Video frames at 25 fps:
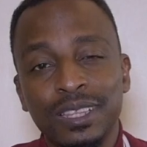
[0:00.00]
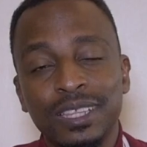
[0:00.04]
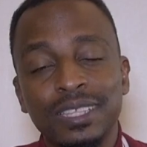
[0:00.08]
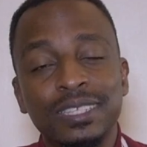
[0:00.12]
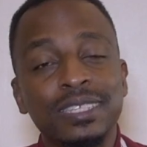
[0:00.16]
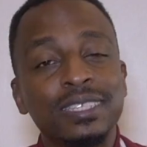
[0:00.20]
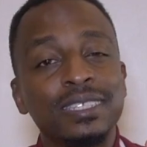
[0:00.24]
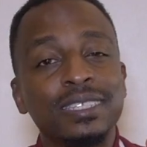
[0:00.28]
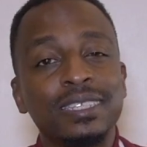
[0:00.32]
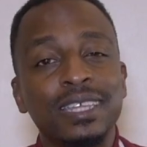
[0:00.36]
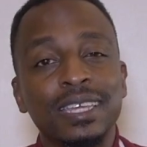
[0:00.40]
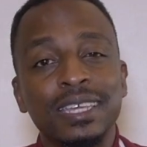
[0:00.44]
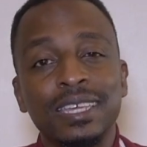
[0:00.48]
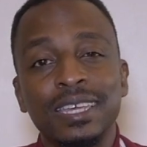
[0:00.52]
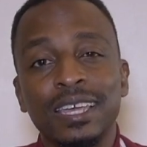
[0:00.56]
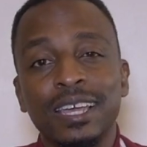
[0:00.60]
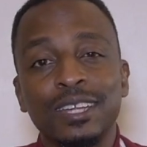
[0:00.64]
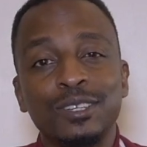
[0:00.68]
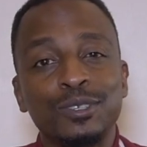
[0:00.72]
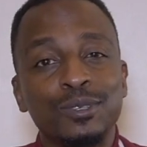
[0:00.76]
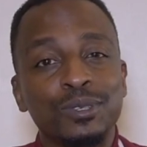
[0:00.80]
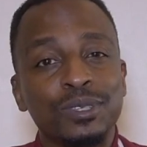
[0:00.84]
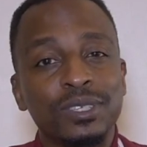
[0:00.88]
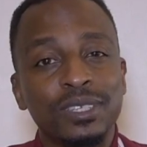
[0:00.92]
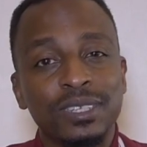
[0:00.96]
This is the
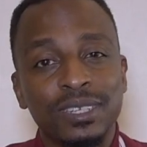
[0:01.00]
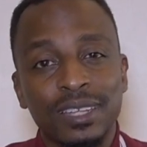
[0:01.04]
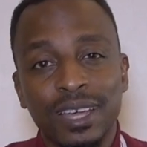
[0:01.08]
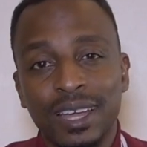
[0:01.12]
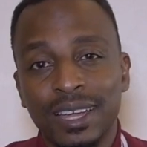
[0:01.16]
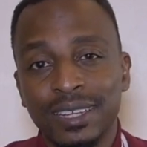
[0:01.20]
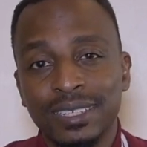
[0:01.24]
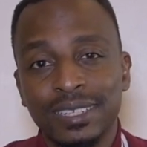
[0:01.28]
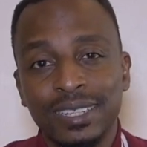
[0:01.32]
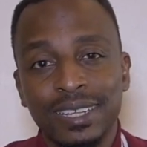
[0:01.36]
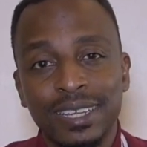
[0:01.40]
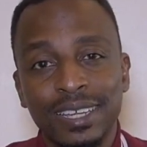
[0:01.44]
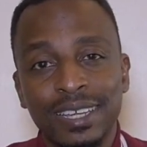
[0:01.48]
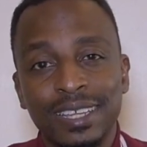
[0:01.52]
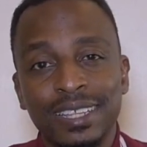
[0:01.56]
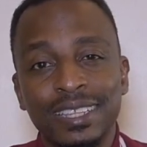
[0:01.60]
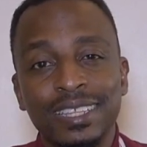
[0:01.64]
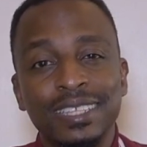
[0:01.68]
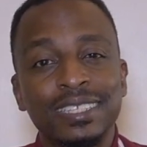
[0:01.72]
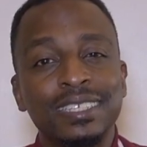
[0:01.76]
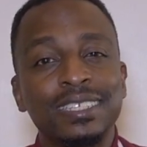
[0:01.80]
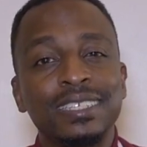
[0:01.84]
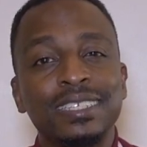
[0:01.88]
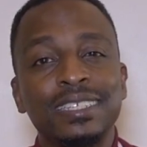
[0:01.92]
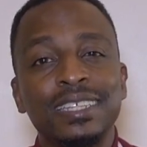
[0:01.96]
year to start.
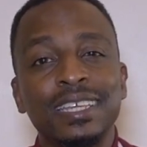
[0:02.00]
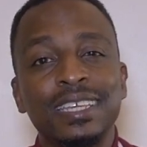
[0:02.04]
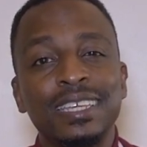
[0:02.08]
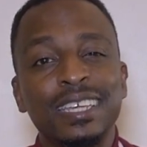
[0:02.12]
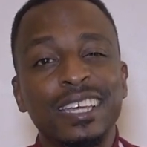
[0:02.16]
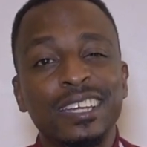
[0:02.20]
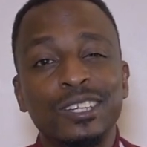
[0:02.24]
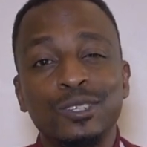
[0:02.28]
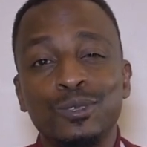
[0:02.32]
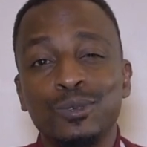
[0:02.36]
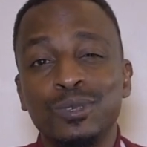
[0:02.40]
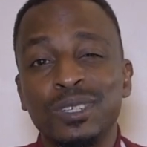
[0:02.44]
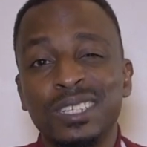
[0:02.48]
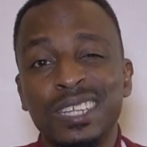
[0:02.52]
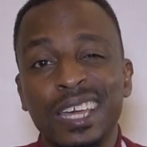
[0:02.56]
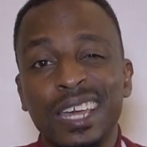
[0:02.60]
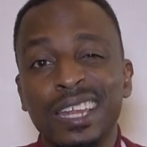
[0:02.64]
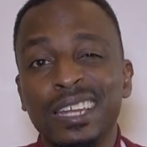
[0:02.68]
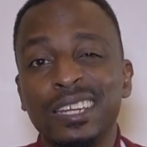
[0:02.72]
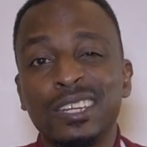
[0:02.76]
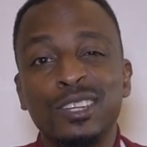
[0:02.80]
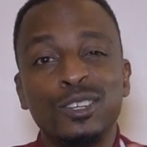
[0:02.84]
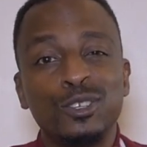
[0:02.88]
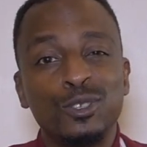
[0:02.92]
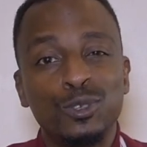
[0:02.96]
This is the year to
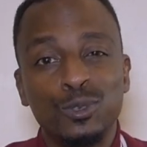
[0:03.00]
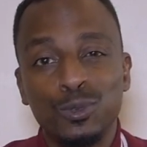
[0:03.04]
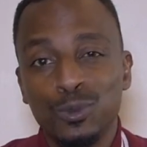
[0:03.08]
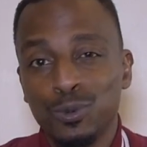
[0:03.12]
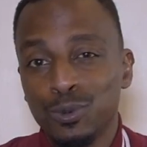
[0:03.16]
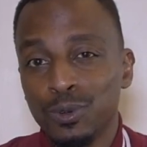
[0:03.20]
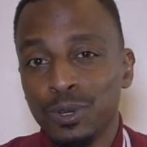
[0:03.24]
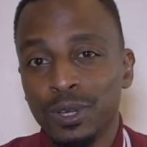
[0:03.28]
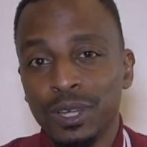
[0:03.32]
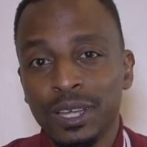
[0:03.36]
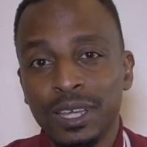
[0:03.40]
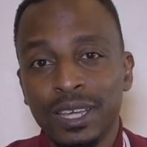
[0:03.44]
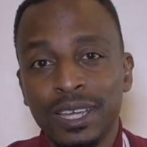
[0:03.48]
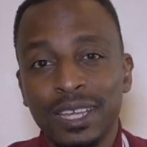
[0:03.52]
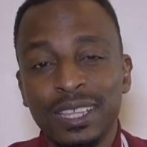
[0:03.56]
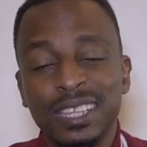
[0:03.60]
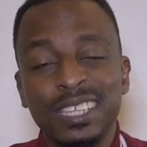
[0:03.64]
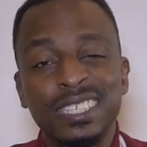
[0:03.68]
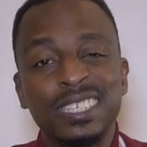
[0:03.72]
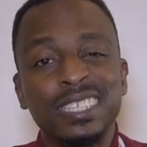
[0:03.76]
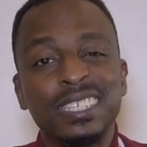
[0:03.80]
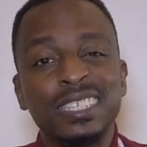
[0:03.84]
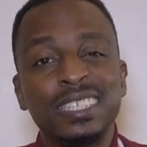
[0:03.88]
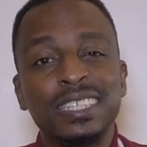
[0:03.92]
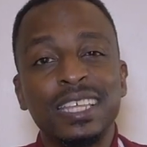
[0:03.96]
tend to.
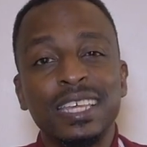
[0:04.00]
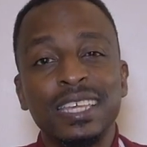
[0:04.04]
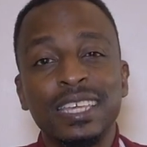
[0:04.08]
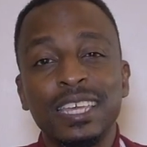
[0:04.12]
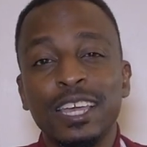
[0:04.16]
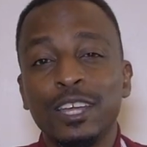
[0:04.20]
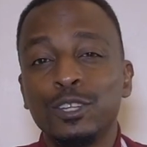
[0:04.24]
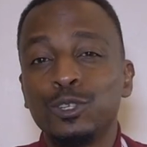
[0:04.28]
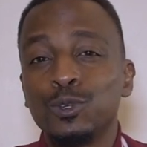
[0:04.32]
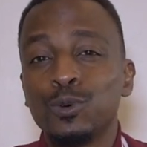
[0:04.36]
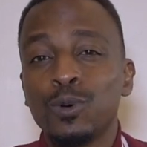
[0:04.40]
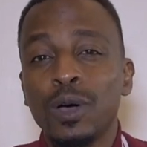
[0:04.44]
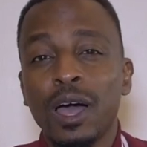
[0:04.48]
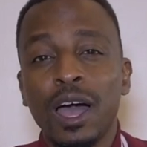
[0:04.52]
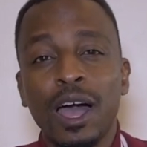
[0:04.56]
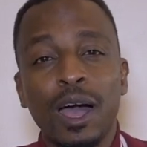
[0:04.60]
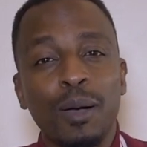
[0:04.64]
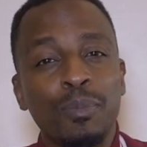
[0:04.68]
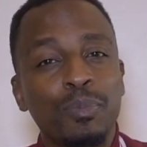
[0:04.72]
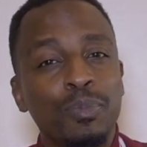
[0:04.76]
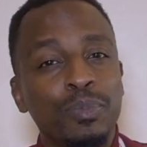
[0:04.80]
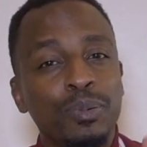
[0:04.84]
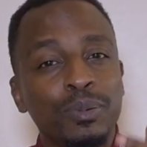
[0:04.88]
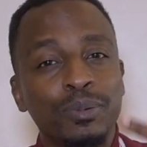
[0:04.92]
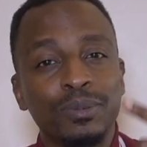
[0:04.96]
This is the year to
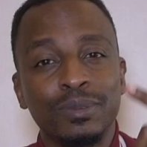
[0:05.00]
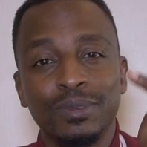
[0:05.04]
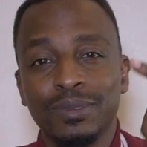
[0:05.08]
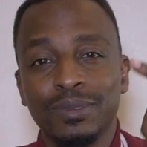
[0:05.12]
up.